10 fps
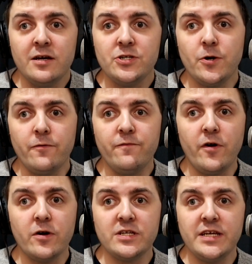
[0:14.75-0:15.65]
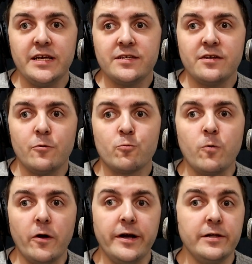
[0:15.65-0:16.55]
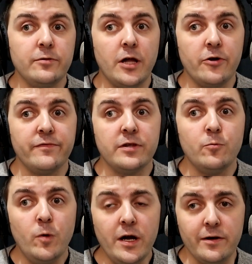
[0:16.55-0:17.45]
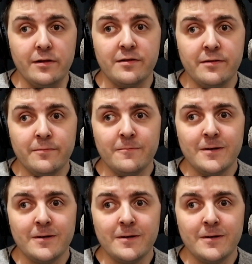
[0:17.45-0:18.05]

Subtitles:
John Fogerty's Rockin' All Over the World.